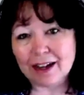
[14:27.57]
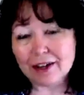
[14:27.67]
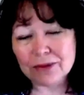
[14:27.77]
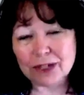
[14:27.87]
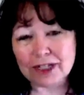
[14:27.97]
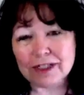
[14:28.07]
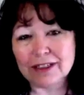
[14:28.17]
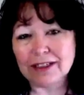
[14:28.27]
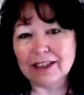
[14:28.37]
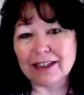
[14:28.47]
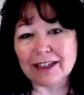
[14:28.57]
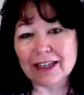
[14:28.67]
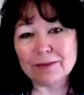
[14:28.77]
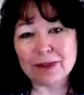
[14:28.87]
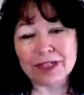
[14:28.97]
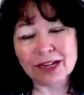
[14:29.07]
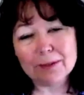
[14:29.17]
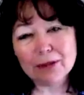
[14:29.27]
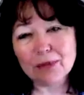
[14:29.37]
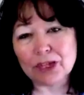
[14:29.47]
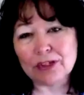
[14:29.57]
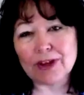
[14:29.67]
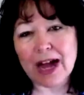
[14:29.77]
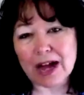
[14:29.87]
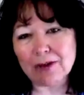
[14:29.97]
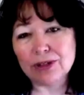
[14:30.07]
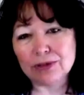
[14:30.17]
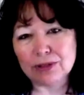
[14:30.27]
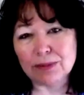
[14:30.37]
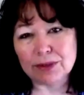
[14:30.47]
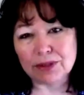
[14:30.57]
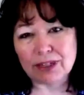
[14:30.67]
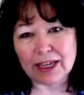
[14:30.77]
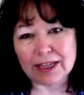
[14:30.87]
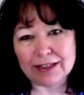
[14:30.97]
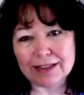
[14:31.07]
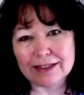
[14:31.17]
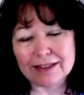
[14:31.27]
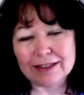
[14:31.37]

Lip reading: Either way, again, be hyper aware of how you communicate.